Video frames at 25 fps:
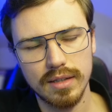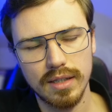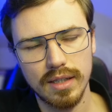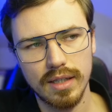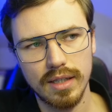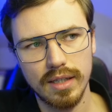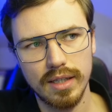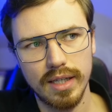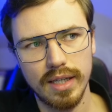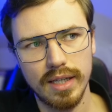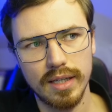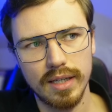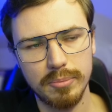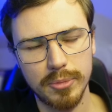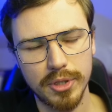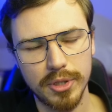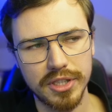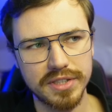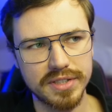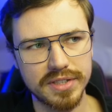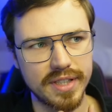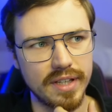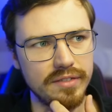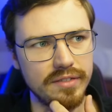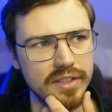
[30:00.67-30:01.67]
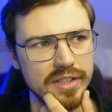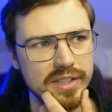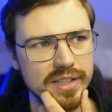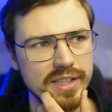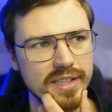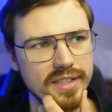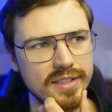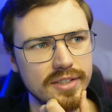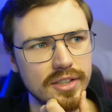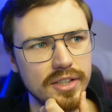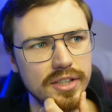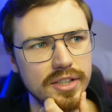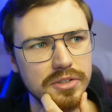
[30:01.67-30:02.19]
Yeah, BRICS definitely
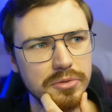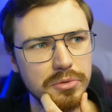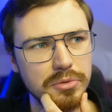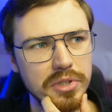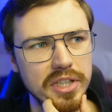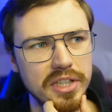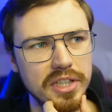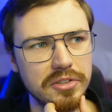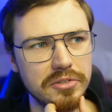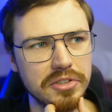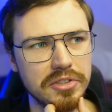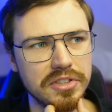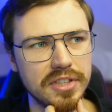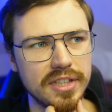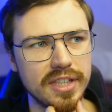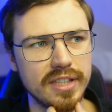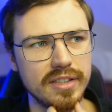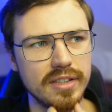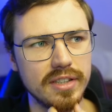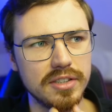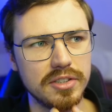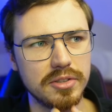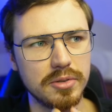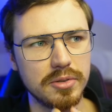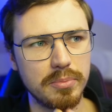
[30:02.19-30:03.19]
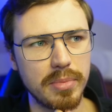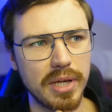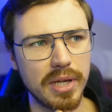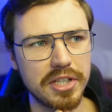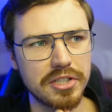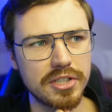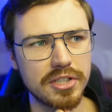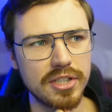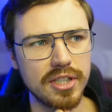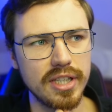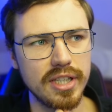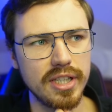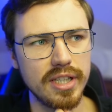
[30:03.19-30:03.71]
is, is really interesting. And
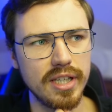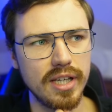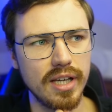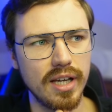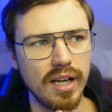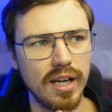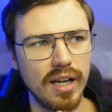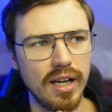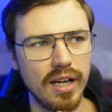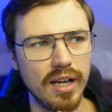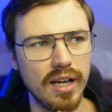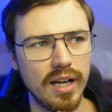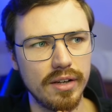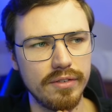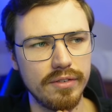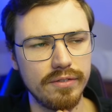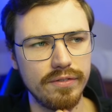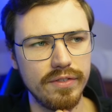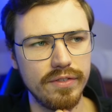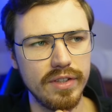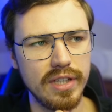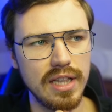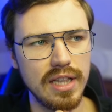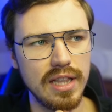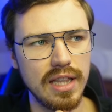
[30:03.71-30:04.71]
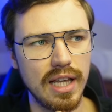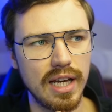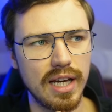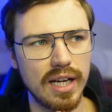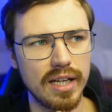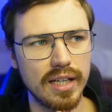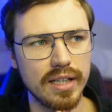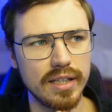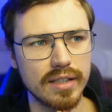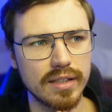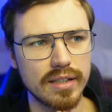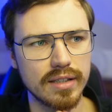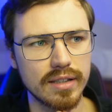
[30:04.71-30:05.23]
especially, uh, I feel
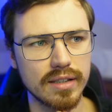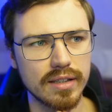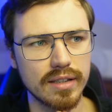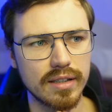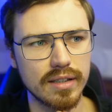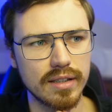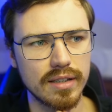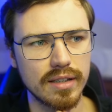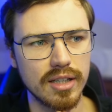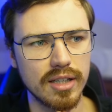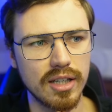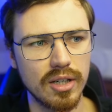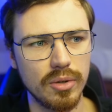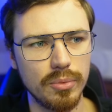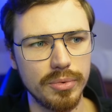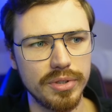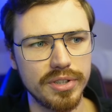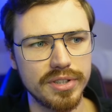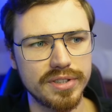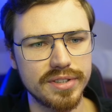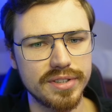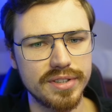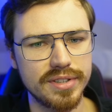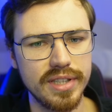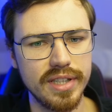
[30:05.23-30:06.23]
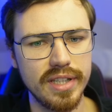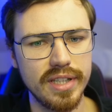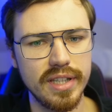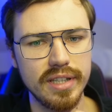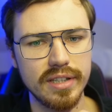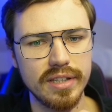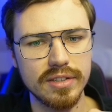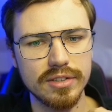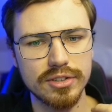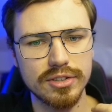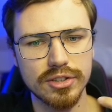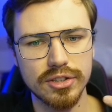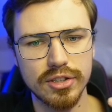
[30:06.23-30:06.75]
like we're
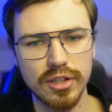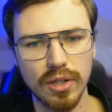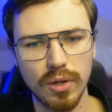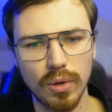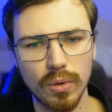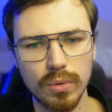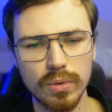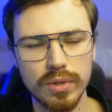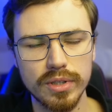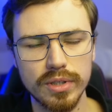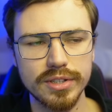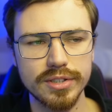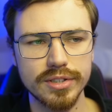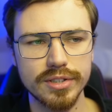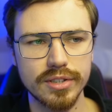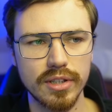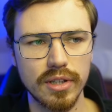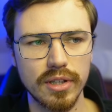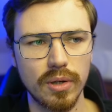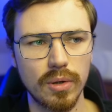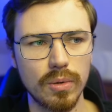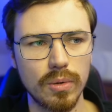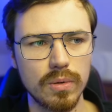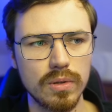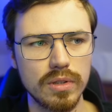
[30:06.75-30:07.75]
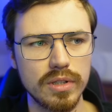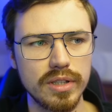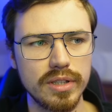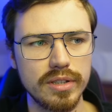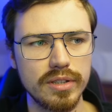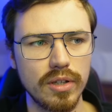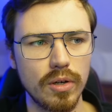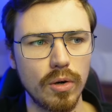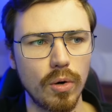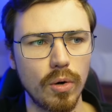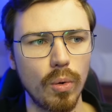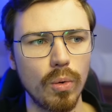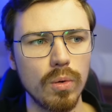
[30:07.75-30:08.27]
seeing slowly, slowly
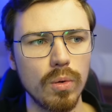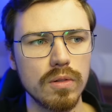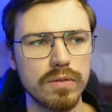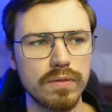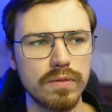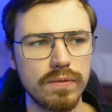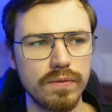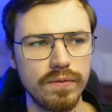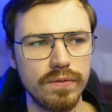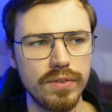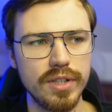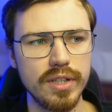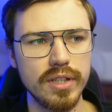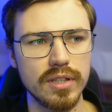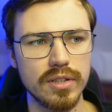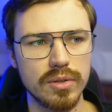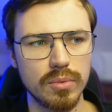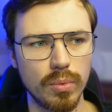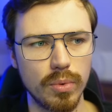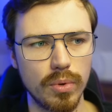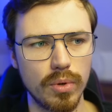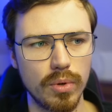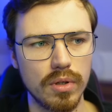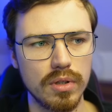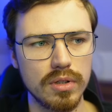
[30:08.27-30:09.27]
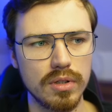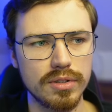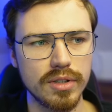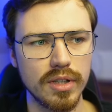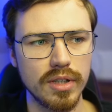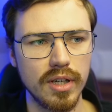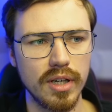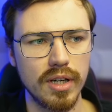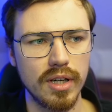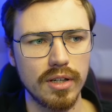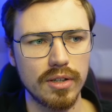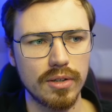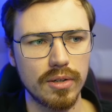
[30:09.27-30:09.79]
the whole fiat world
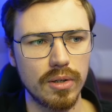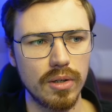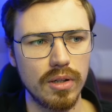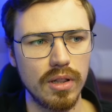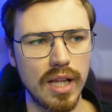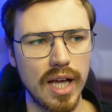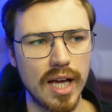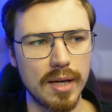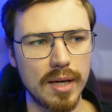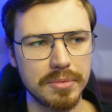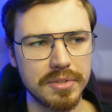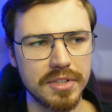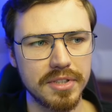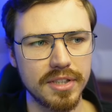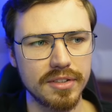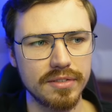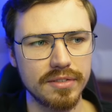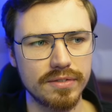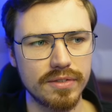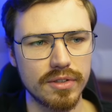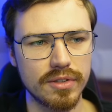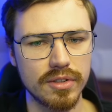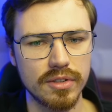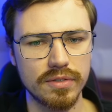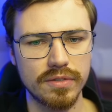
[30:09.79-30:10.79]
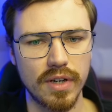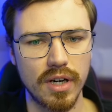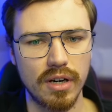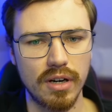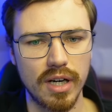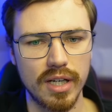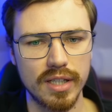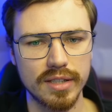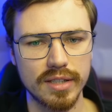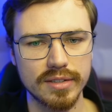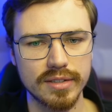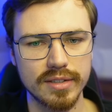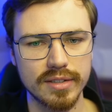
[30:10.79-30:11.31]
collapsing in front of our
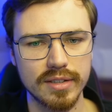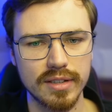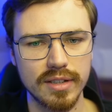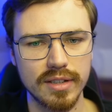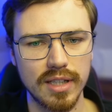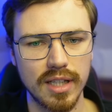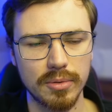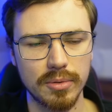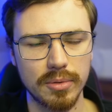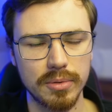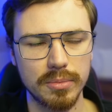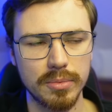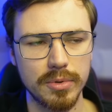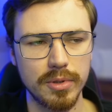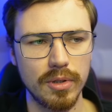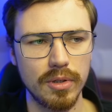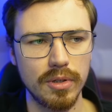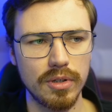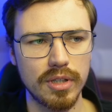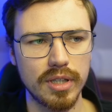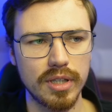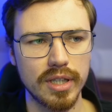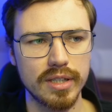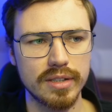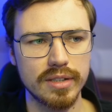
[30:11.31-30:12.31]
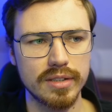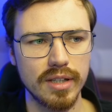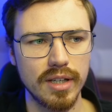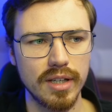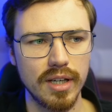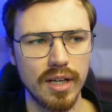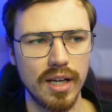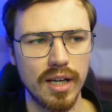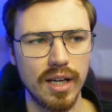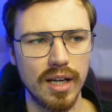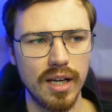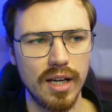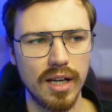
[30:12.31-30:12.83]
eyes. Like when we look at
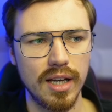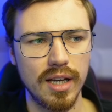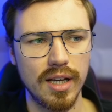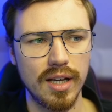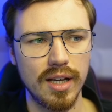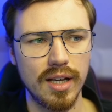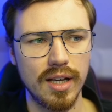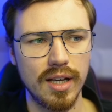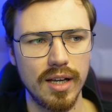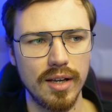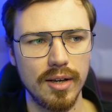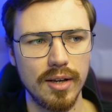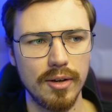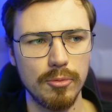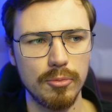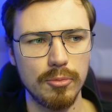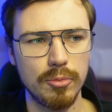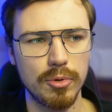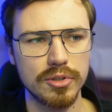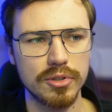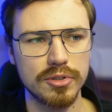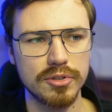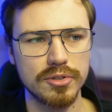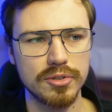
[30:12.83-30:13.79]
uh, what